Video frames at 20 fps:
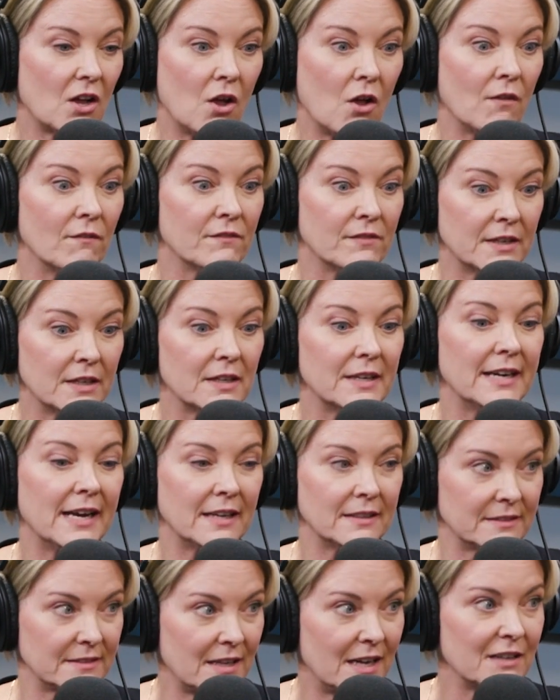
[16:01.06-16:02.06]
all very
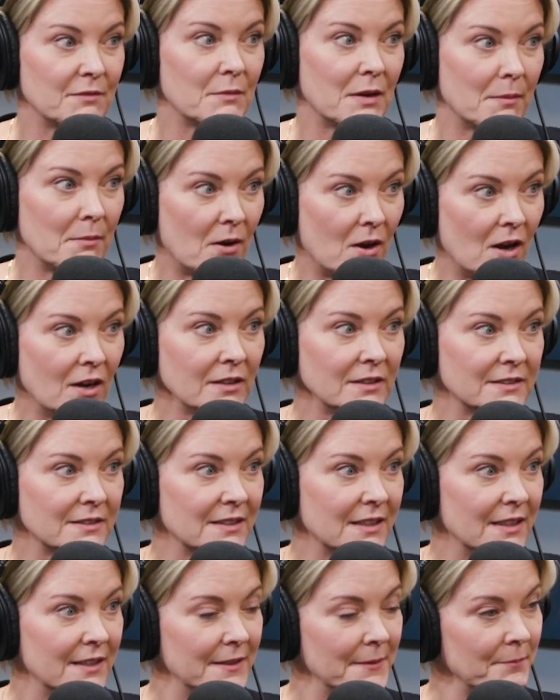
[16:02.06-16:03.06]
outside of my box.
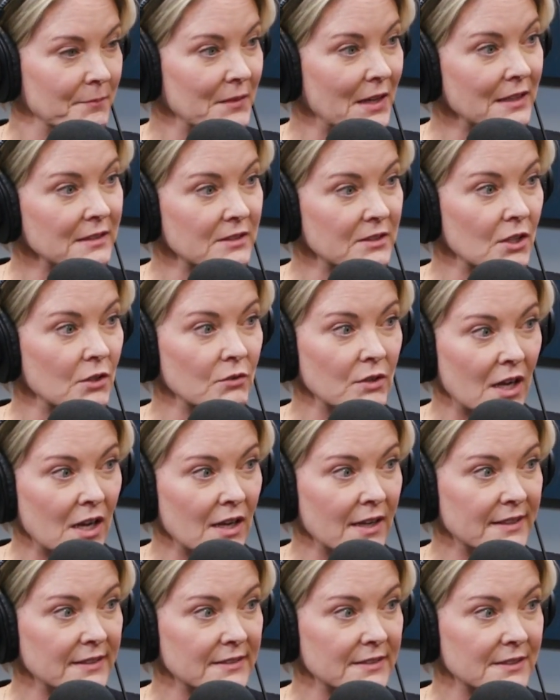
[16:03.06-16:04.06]
That's so
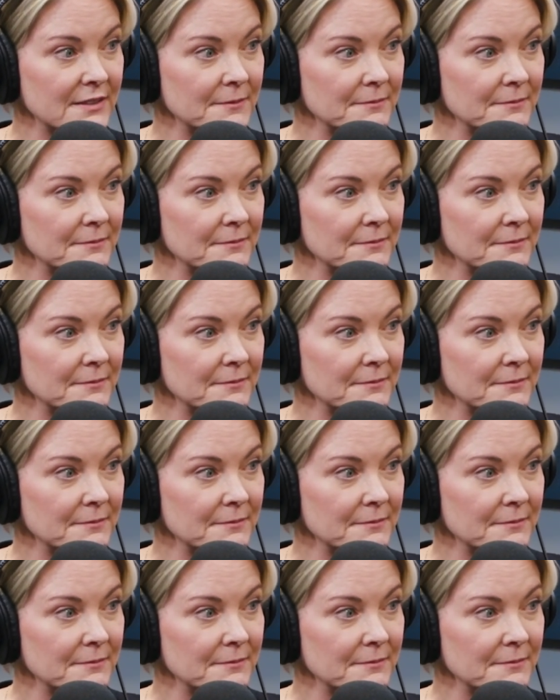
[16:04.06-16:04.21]
nice.